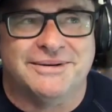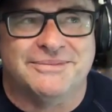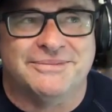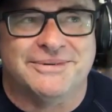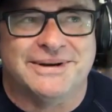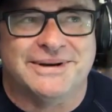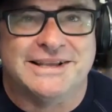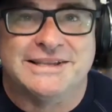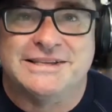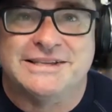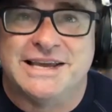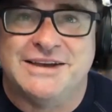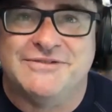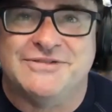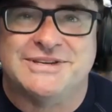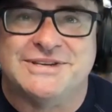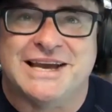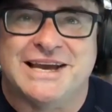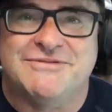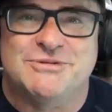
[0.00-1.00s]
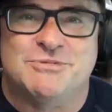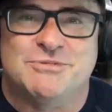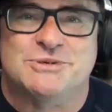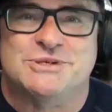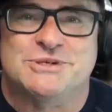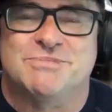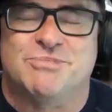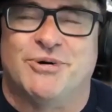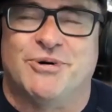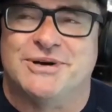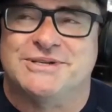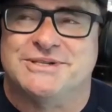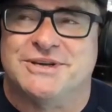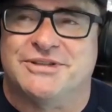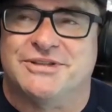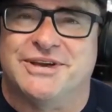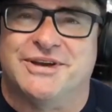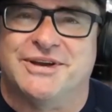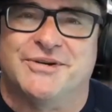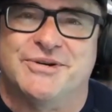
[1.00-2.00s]
and even David was surprised, I
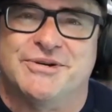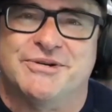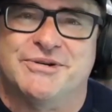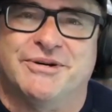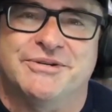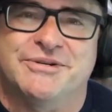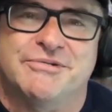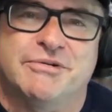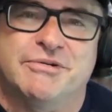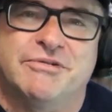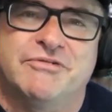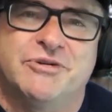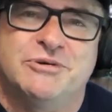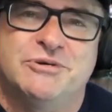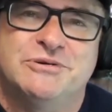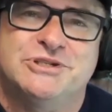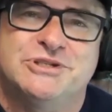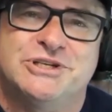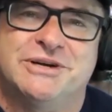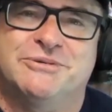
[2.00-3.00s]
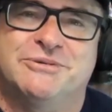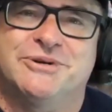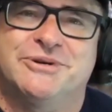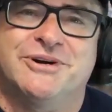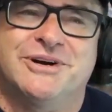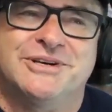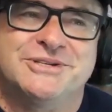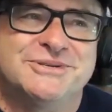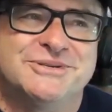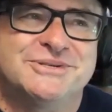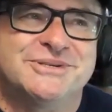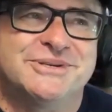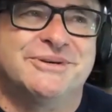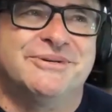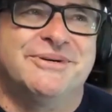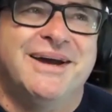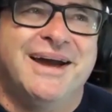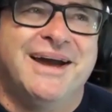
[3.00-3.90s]
think, on your review channel you guys used to do.